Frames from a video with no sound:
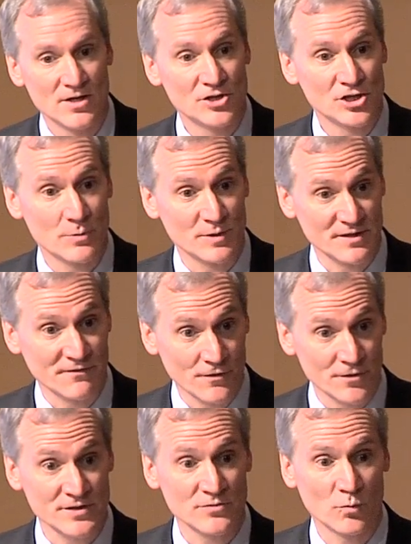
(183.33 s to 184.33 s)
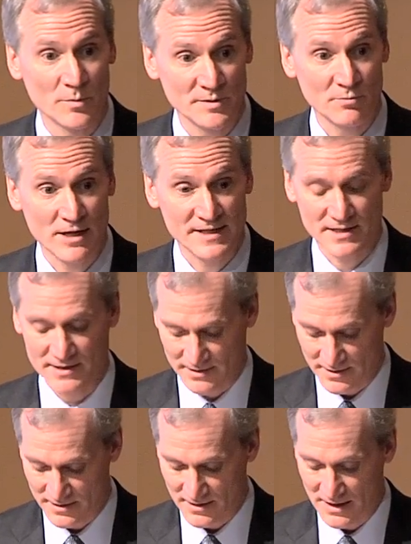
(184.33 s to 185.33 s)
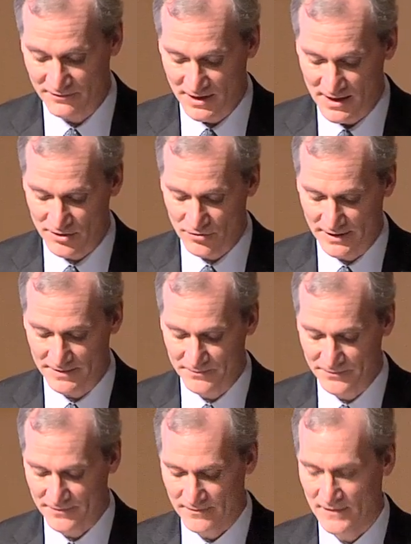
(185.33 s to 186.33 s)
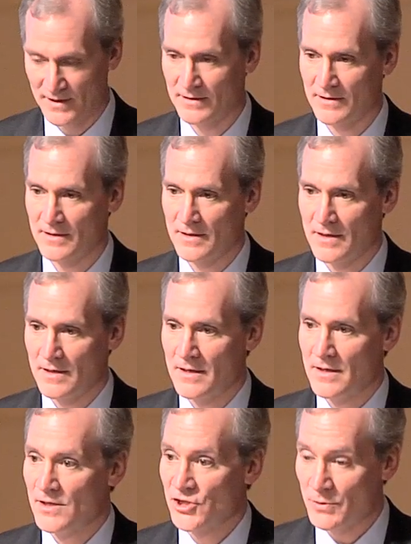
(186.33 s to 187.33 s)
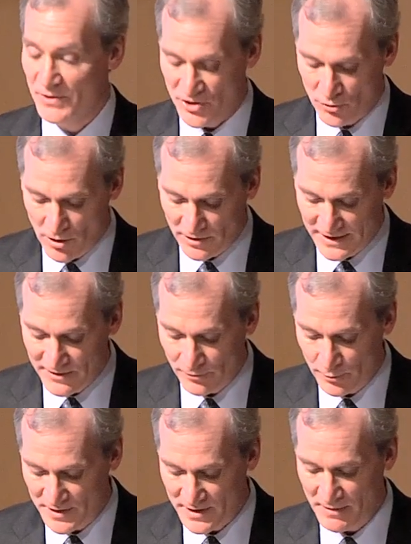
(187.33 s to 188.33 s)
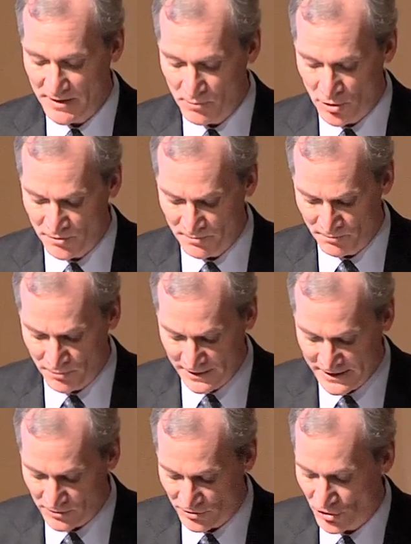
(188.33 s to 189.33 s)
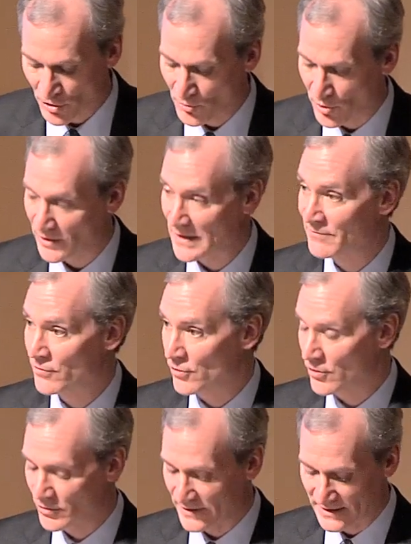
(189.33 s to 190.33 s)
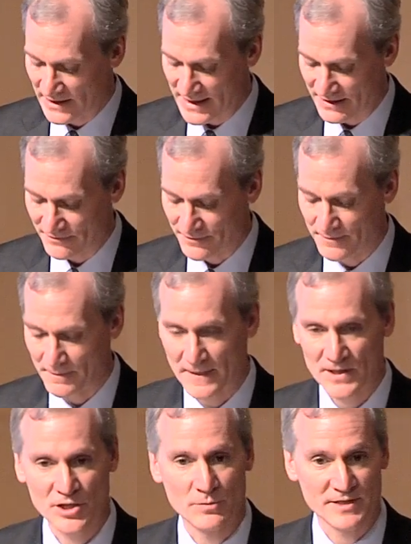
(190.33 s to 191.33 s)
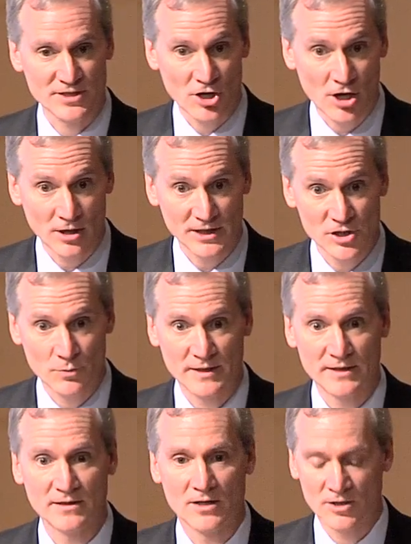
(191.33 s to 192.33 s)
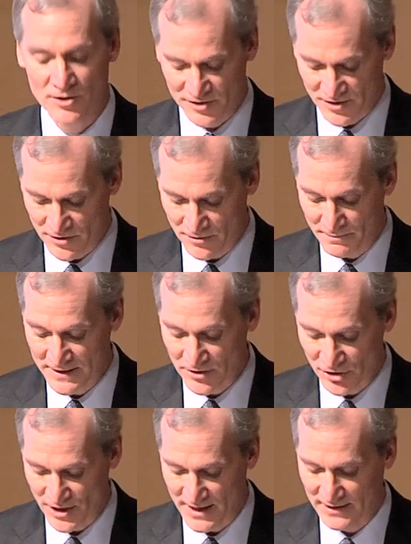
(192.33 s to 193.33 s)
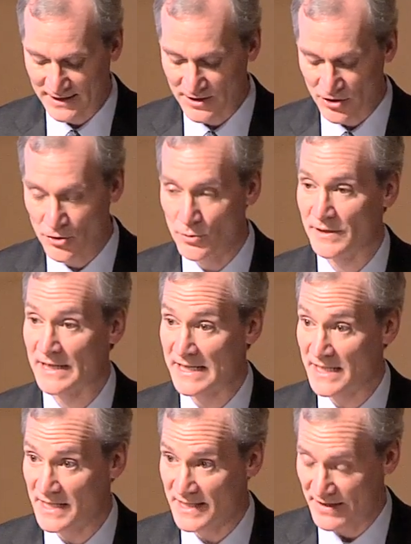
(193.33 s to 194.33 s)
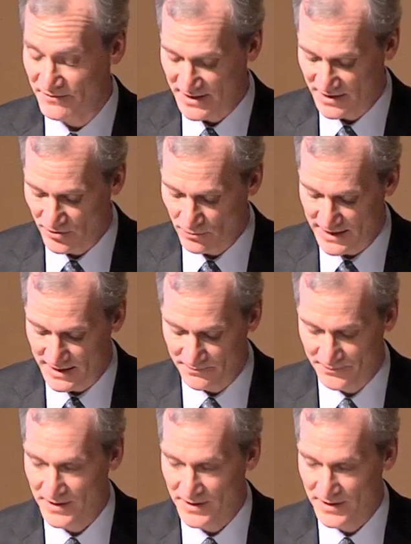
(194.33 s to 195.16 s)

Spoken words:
She was the first woman president of the country. She was strongly influenced by the political turmoil of her early life. She was in college when Augusto Pinochet led a coup in 1973.